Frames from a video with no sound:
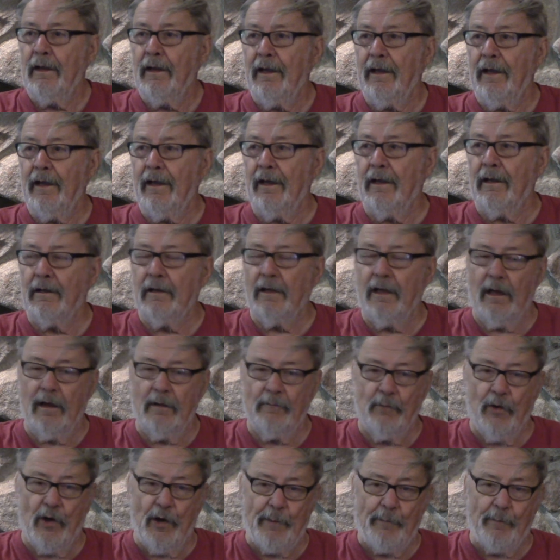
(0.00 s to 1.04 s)
And
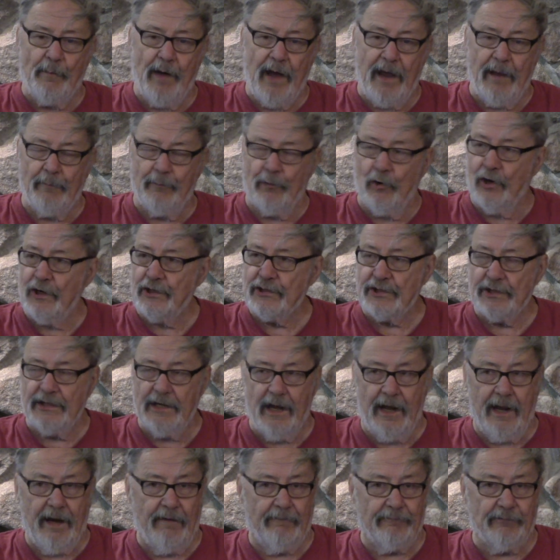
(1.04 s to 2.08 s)
my boys and
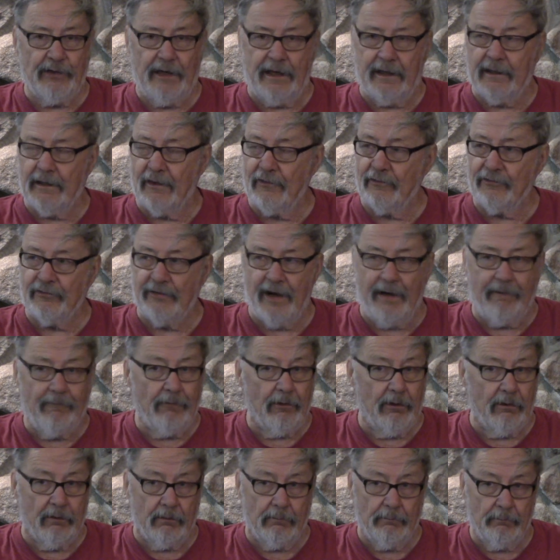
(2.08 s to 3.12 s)
I have taken
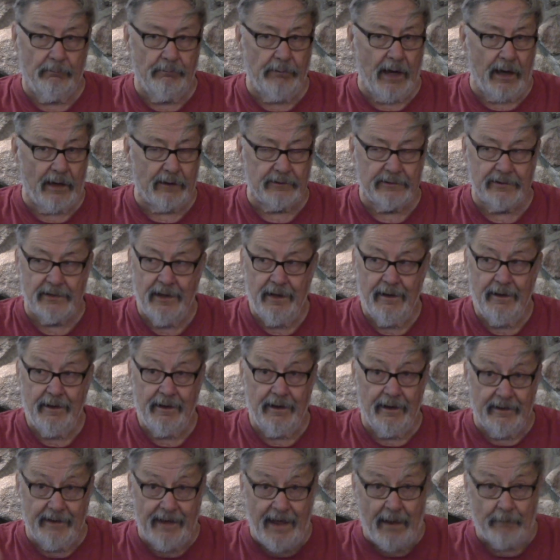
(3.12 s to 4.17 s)
several bucks
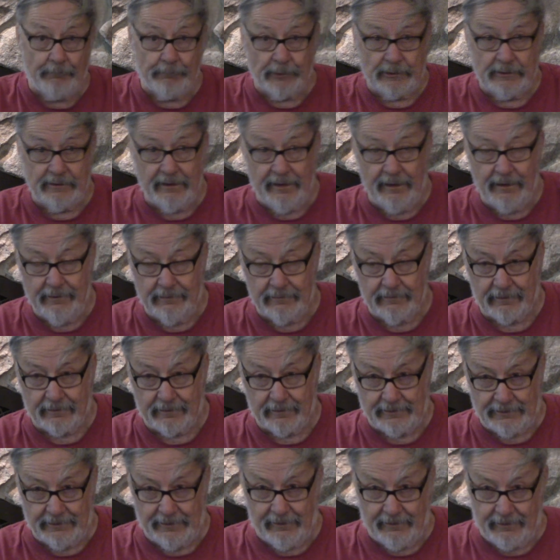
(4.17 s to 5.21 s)
in that particular
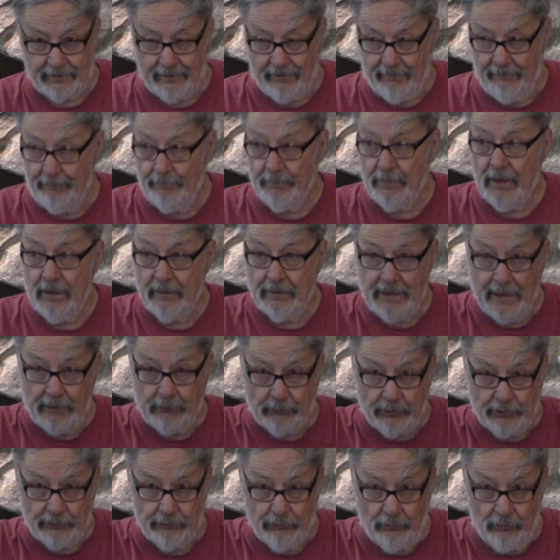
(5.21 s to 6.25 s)
clear cut that
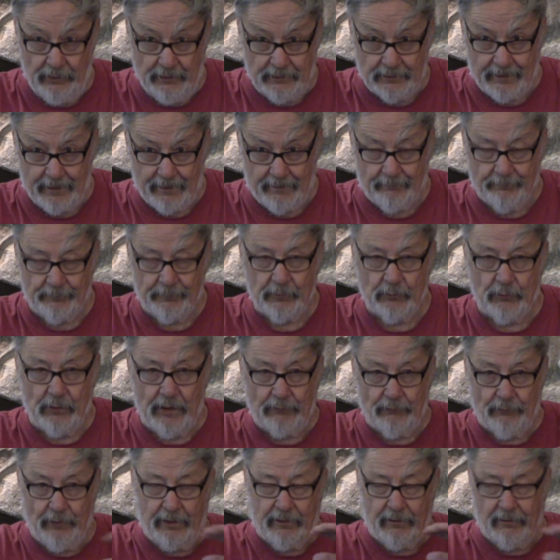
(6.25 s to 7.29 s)
were doing that
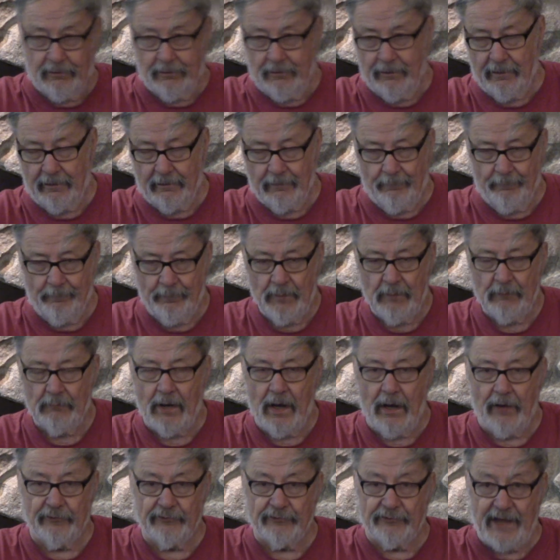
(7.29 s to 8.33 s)
one way or another
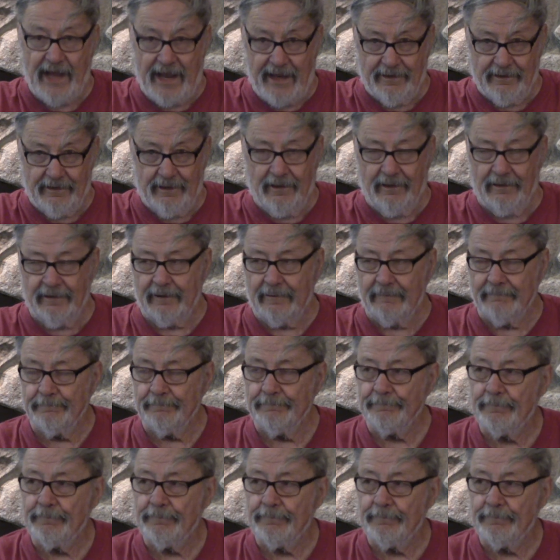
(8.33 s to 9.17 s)
while stand hunting.